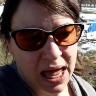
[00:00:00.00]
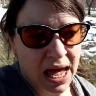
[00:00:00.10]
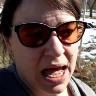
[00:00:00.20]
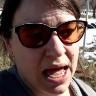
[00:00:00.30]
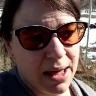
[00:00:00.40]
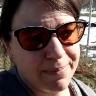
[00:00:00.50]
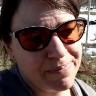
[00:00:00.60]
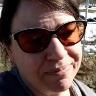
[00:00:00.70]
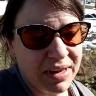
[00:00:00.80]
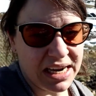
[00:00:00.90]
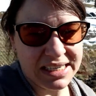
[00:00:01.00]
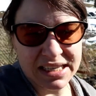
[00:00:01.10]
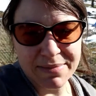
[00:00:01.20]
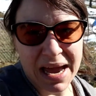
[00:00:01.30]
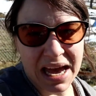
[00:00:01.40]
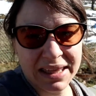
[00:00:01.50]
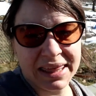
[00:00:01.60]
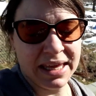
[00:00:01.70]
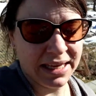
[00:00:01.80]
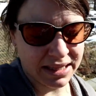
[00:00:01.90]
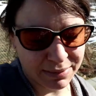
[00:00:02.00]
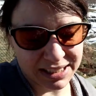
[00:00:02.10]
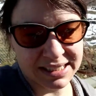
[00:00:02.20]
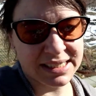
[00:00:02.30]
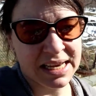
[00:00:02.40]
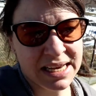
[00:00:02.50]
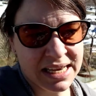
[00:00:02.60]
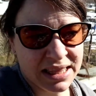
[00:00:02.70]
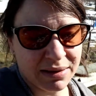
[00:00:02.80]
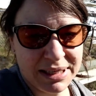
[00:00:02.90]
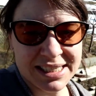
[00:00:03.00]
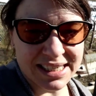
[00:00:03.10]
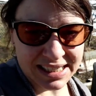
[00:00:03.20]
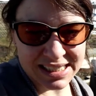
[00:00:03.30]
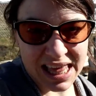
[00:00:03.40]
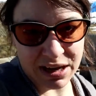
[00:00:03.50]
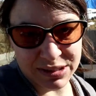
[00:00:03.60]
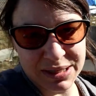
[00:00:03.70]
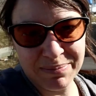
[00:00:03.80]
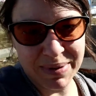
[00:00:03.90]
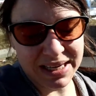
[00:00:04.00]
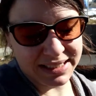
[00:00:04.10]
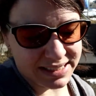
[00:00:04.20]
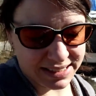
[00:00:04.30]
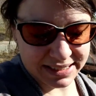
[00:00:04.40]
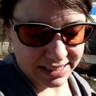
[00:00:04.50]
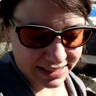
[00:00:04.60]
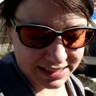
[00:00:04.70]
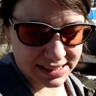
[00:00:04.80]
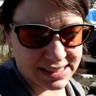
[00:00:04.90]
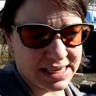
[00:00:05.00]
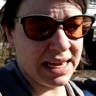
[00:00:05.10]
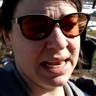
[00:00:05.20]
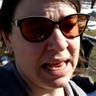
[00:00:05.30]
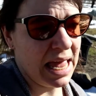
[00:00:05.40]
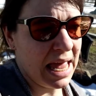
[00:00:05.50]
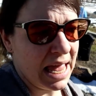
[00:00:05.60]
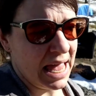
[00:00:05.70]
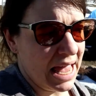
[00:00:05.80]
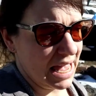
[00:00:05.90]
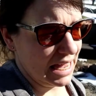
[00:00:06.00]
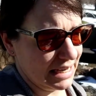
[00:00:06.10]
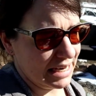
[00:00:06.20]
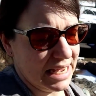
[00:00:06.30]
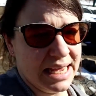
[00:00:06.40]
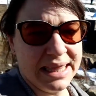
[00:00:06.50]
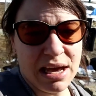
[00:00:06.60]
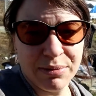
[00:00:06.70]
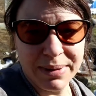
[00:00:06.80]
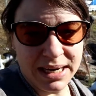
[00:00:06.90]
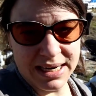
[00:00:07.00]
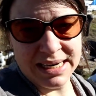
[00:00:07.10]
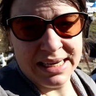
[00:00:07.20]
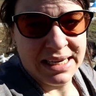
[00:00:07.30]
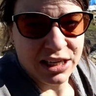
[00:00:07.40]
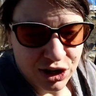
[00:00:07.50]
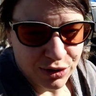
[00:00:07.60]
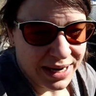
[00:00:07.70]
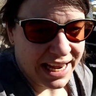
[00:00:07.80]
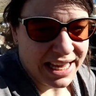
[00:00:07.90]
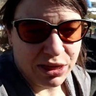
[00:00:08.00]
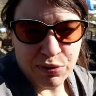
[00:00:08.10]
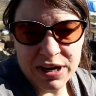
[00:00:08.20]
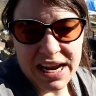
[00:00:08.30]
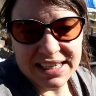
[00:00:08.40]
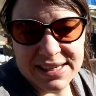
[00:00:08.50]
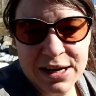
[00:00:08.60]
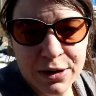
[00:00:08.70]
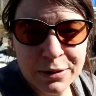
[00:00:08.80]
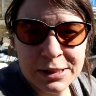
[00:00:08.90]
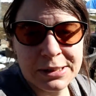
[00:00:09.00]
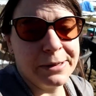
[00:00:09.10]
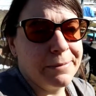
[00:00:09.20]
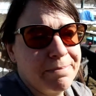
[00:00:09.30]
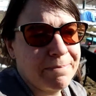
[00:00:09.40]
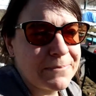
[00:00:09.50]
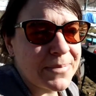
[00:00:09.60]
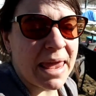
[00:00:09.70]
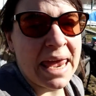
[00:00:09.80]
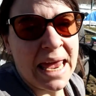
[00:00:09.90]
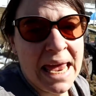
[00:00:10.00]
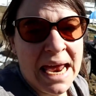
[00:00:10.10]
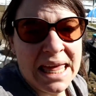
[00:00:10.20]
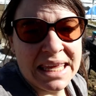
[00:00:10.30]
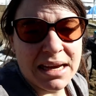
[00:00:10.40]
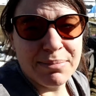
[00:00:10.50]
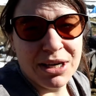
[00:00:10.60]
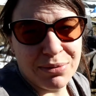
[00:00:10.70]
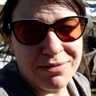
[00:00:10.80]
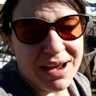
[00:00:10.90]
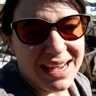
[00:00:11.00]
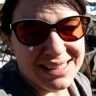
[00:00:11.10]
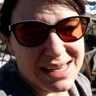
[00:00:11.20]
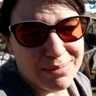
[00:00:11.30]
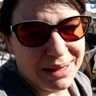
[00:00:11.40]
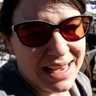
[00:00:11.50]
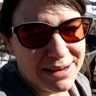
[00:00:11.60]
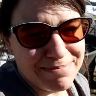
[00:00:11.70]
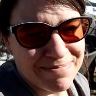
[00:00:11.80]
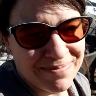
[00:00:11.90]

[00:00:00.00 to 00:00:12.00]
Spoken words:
And I did the math. That means that'd be 6,000 beet seedlings, and that would be doing it 3 days ago. So I think I'm gonna revise that plan,